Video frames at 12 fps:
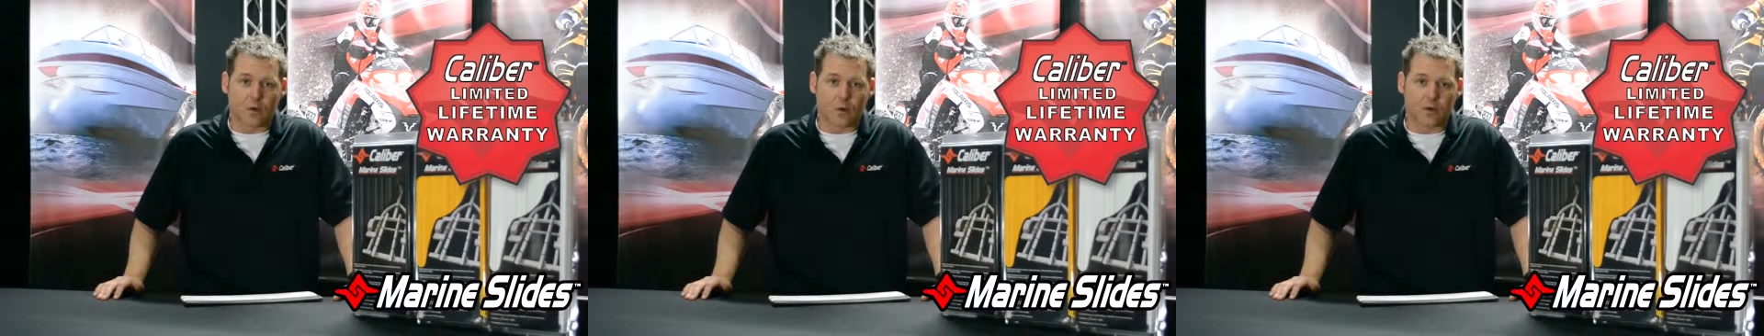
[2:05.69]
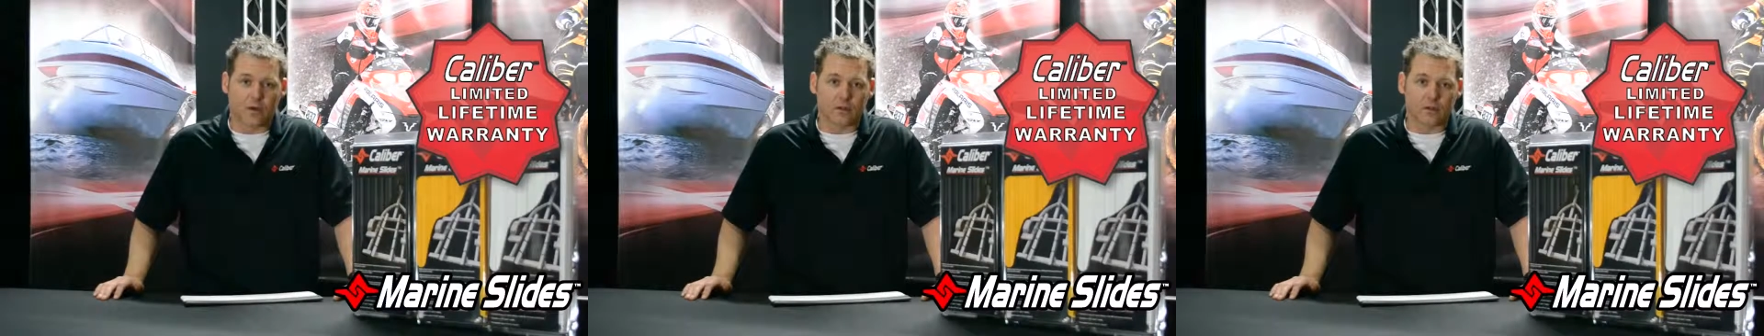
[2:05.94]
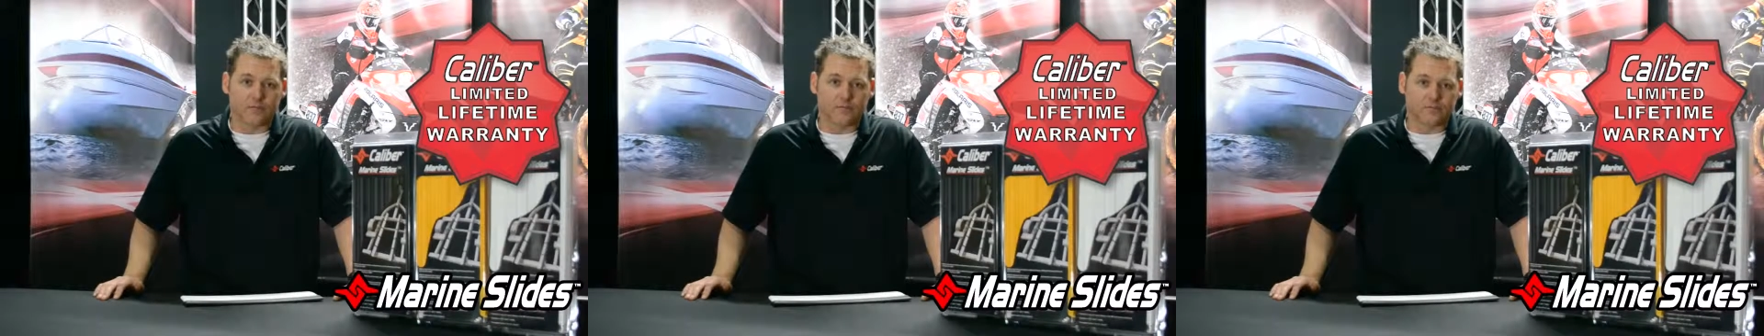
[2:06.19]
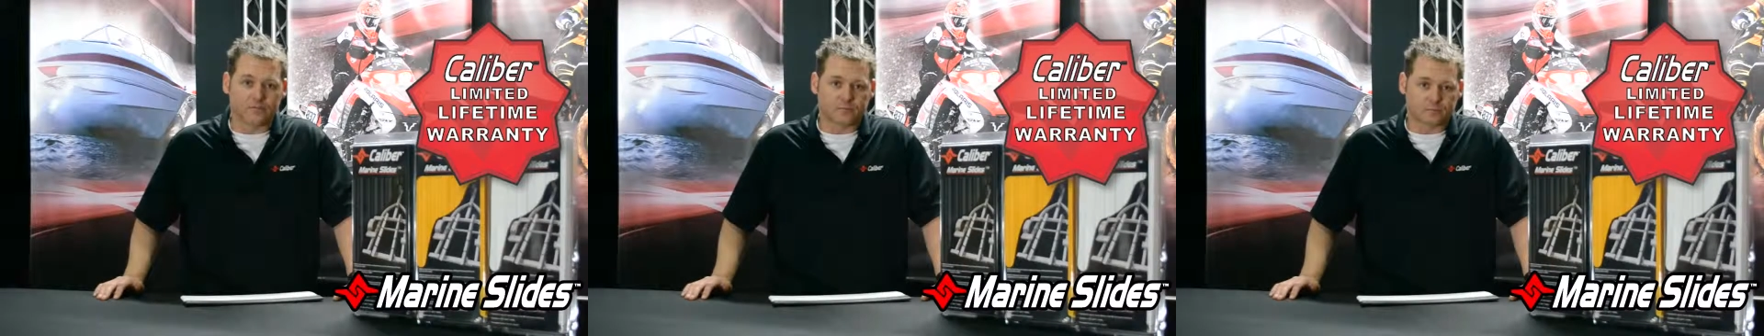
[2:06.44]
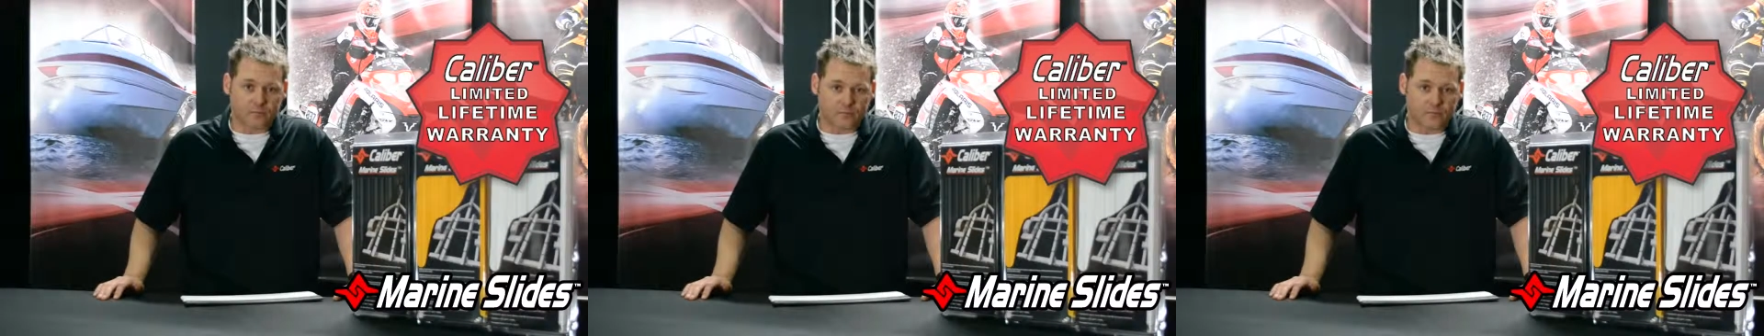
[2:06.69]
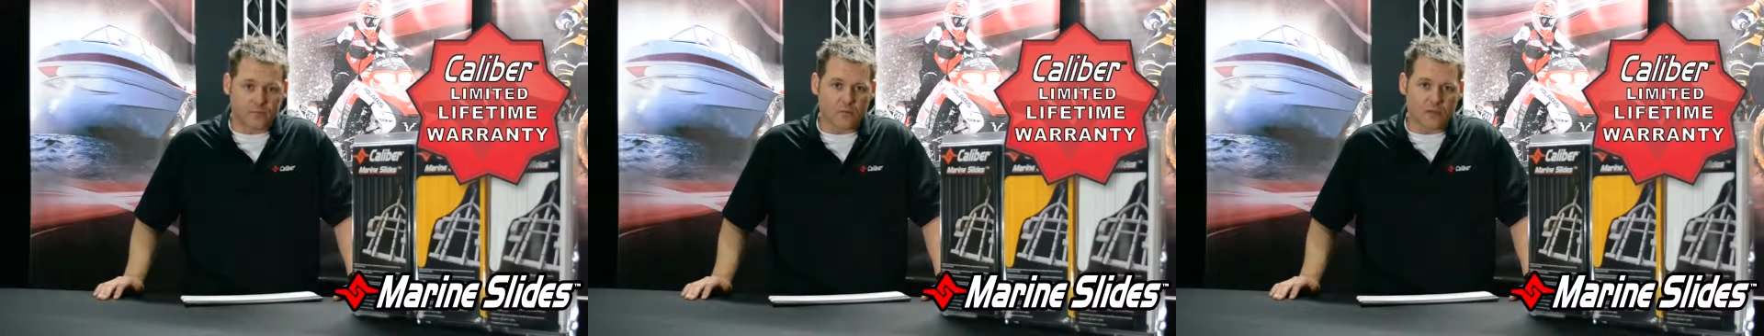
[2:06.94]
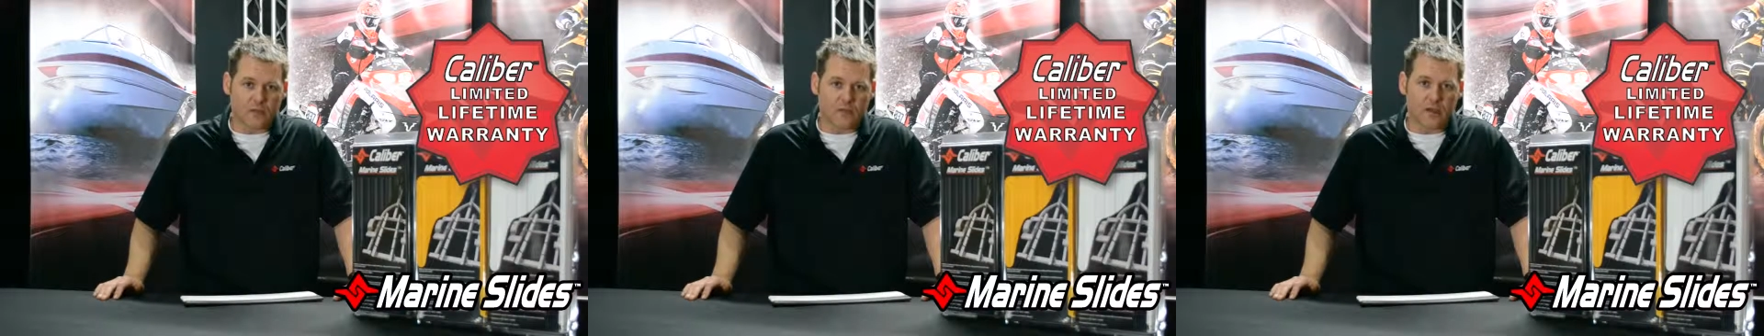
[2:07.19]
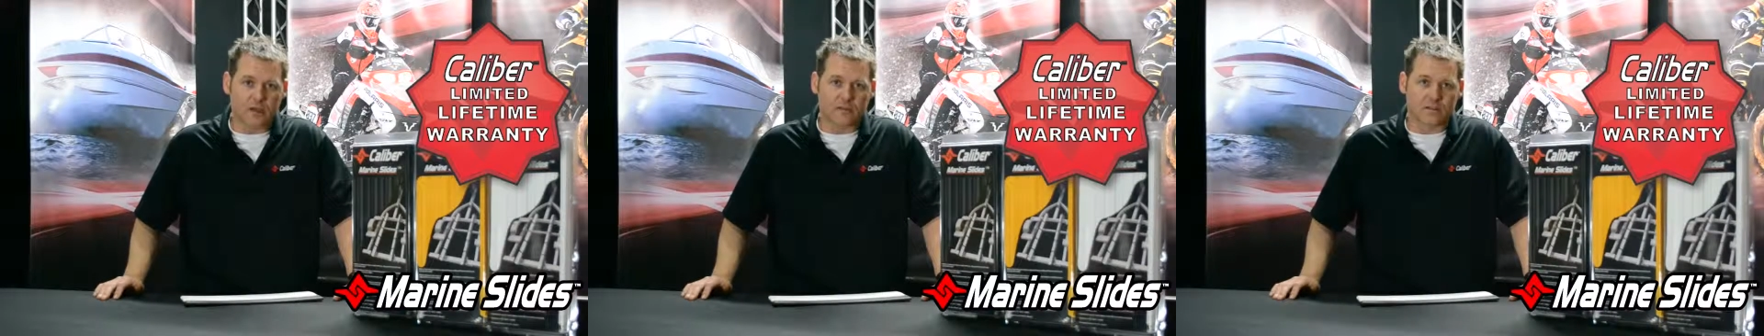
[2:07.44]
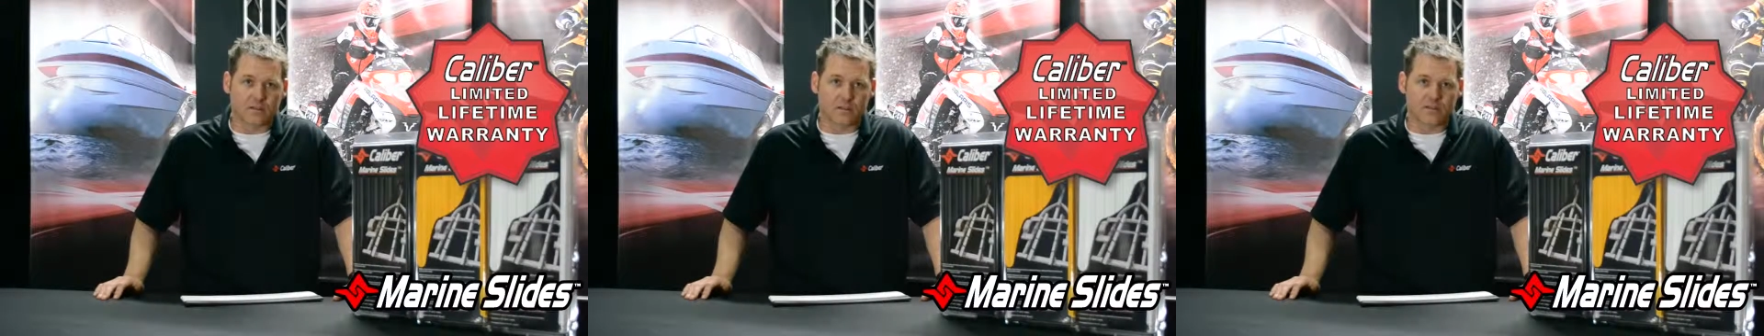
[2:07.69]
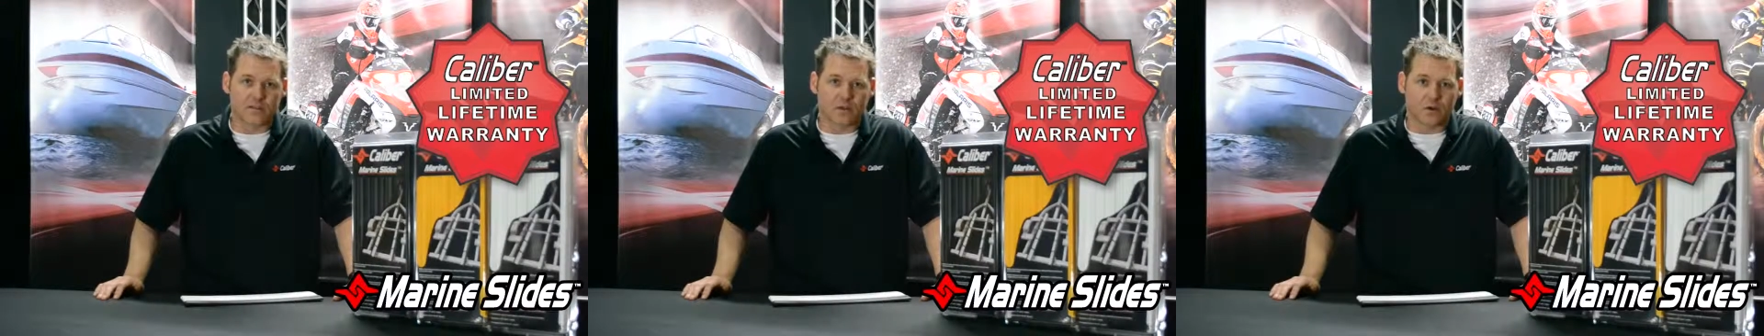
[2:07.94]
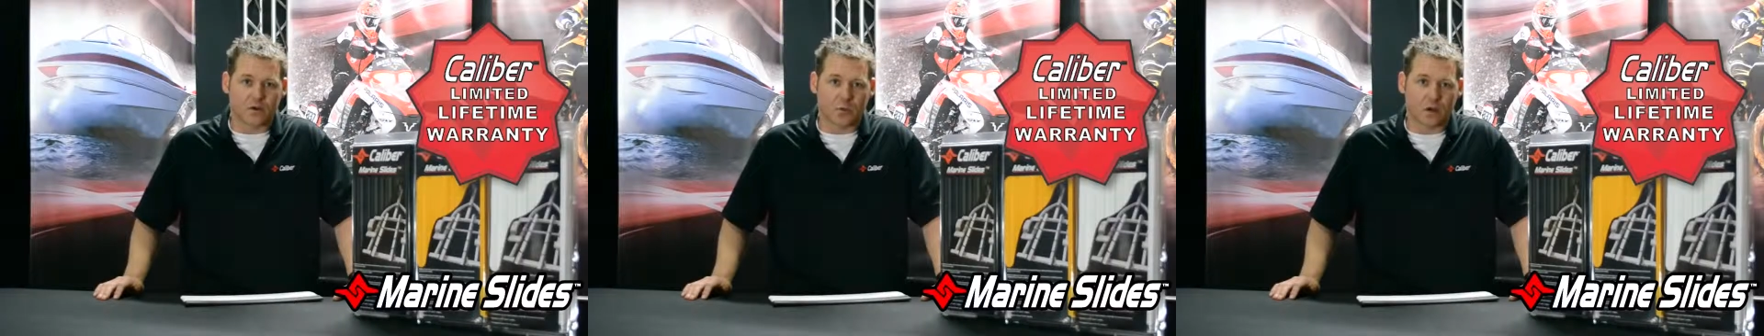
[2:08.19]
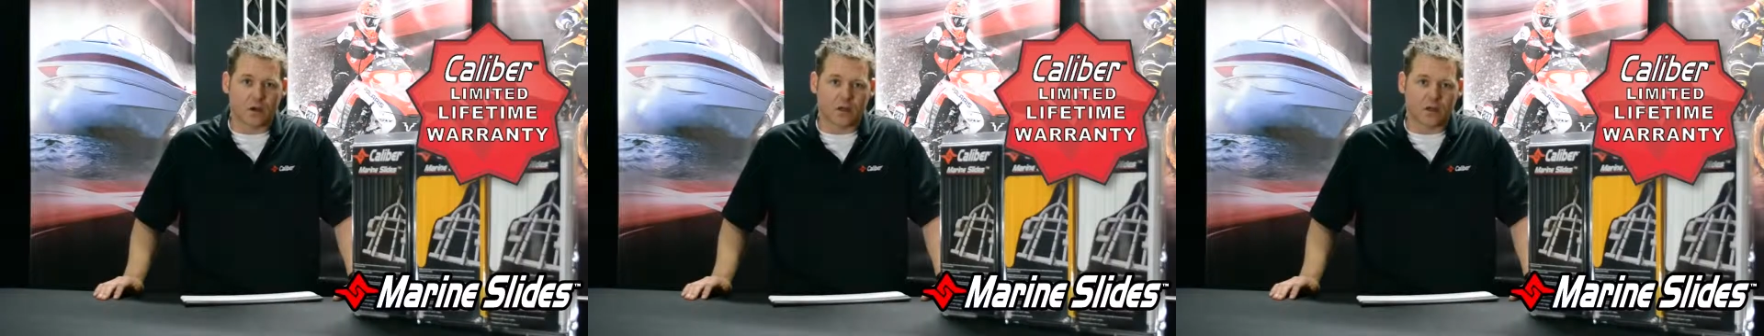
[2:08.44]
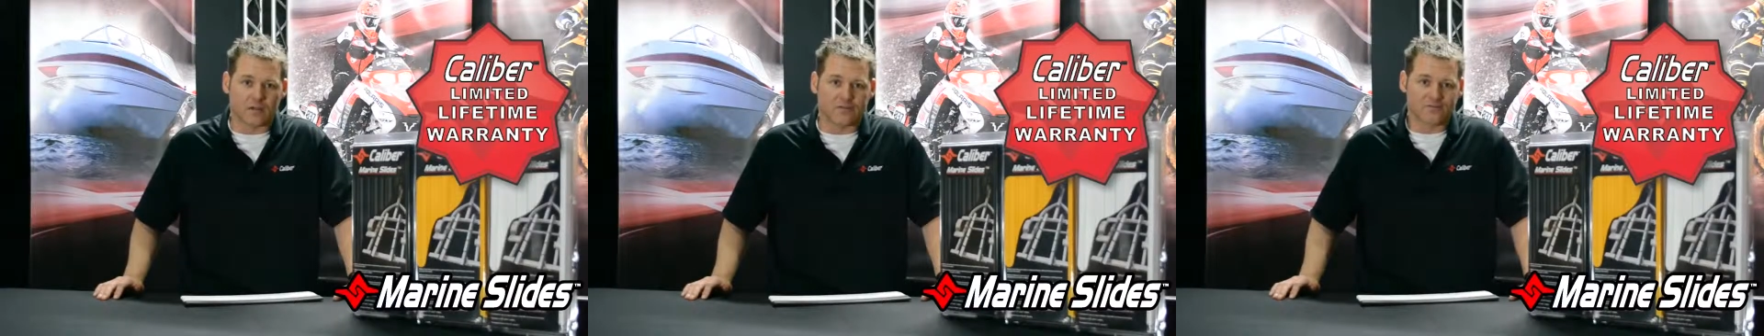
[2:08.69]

accordingly. Thanks, and we'll see you out on the water.